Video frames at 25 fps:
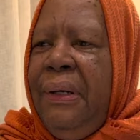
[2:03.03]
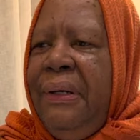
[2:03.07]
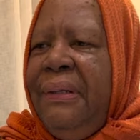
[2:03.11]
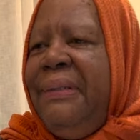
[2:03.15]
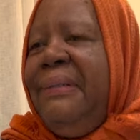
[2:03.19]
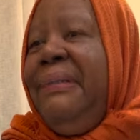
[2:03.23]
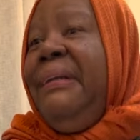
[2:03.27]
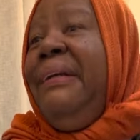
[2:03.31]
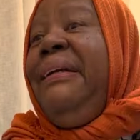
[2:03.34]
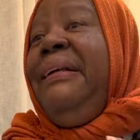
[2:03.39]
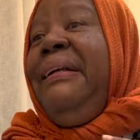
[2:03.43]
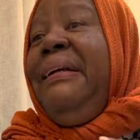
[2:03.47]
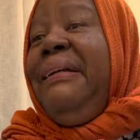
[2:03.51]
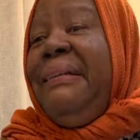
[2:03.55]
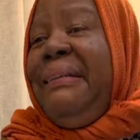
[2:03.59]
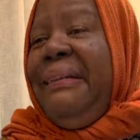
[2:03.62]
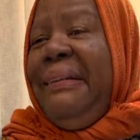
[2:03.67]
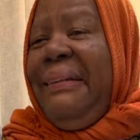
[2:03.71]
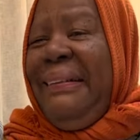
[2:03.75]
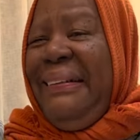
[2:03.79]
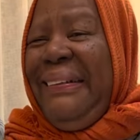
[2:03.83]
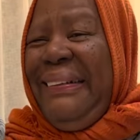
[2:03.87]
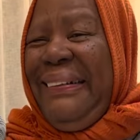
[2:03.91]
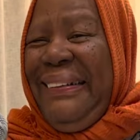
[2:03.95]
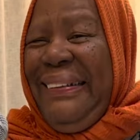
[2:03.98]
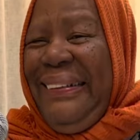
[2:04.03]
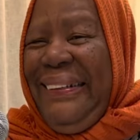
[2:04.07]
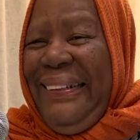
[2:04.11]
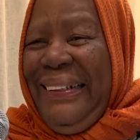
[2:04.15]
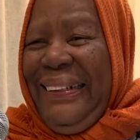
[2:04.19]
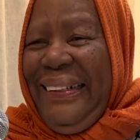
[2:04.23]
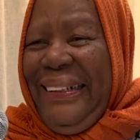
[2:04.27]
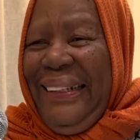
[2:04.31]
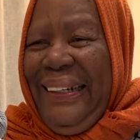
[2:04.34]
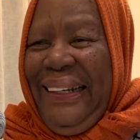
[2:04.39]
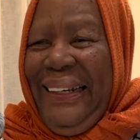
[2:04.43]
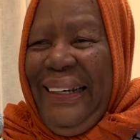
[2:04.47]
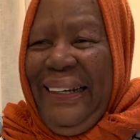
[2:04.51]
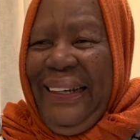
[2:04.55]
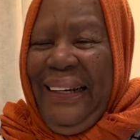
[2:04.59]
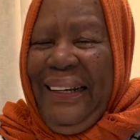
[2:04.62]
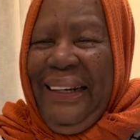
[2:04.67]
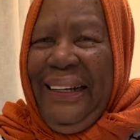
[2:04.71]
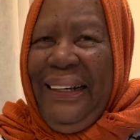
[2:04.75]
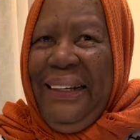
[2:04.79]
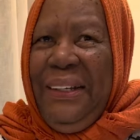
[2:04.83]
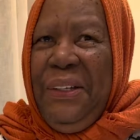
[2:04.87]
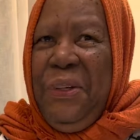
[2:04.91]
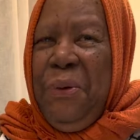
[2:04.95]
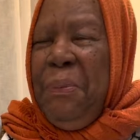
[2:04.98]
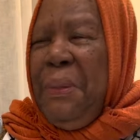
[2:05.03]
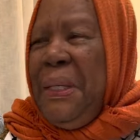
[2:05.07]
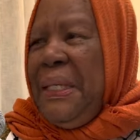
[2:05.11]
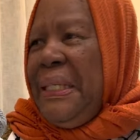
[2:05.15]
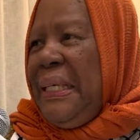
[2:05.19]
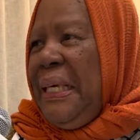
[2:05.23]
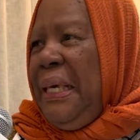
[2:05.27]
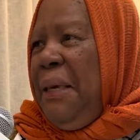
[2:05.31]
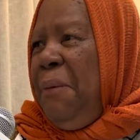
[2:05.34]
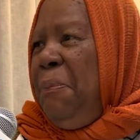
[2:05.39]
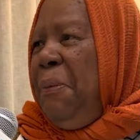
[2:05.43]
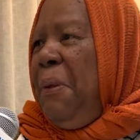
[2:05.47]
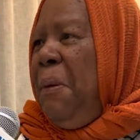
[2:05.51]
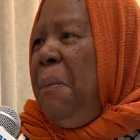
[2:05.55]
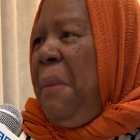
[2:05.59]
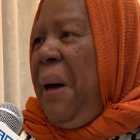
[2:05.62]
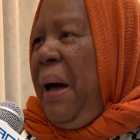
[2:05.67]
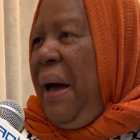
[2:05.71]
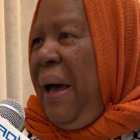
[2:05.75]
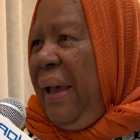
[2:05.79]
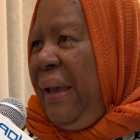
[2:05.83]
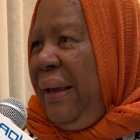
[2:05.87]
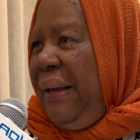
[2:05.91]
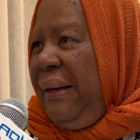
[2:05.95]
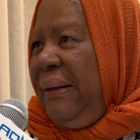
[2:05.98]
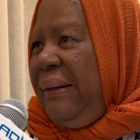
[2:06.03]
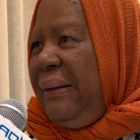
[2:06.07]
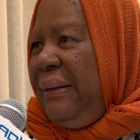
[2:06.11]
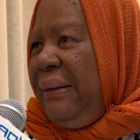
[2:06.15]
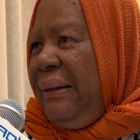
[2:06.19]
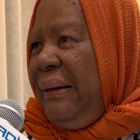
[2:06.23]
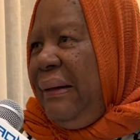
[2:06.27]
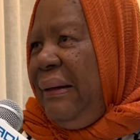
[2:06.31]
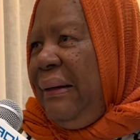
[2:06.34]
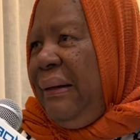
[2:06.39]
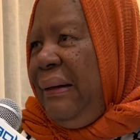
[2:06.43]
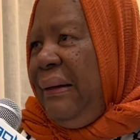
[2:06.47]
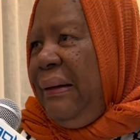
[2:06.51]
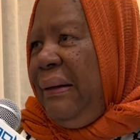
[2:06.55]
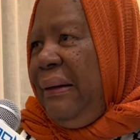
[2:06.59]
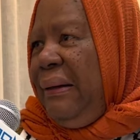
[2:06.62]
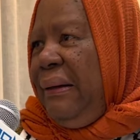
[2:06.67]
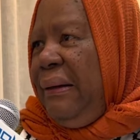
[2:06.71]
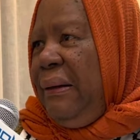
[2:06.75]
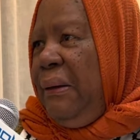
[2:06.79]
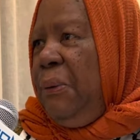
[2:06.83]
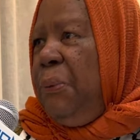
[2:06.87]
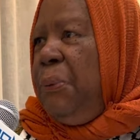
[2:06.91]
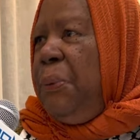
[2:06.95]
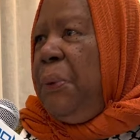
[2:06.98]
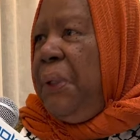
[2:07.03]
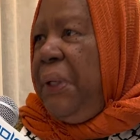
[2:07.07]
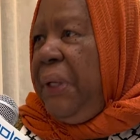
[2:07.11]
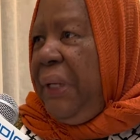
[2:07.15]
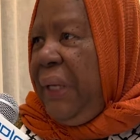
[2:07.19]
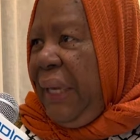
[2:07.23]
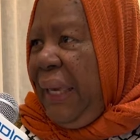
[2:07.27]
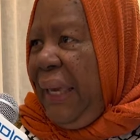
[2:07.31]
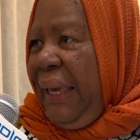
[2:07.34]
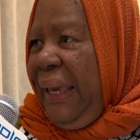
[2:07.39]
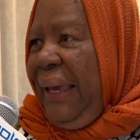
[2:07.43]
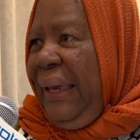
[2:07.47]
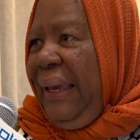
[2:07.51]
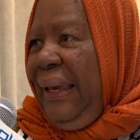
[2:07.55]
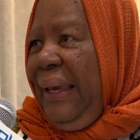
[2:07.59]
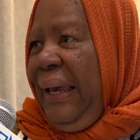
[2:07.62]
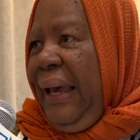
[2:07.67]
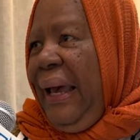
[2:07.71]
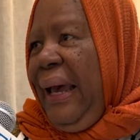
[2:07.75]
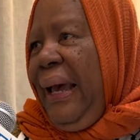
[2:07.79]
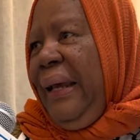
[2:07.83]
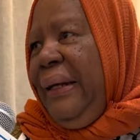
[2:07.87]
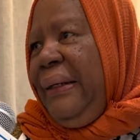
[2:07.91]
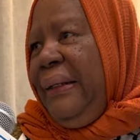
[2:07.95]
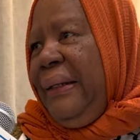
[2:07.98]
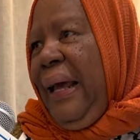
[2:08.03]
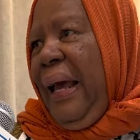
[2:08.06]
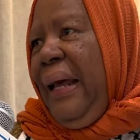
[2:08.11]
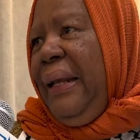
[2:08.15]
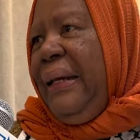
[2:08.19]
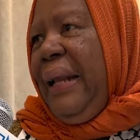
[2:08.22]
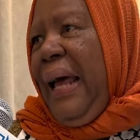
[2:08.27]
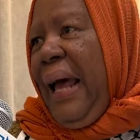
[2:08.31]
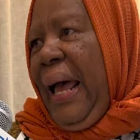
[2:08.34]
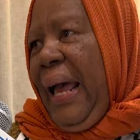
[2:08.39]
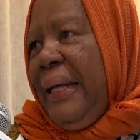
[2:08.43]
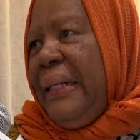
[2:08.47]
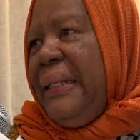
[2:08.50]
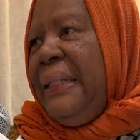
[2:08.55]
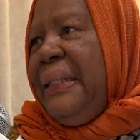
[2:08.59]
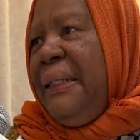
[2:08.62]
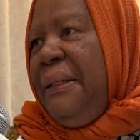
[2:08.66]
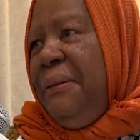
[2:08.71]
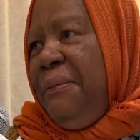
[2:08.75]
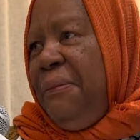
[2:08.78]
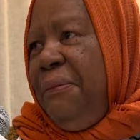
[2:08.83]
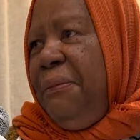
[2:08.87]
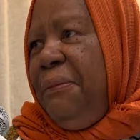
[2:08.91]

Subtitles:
senior citizen, you must keep the mind working and active.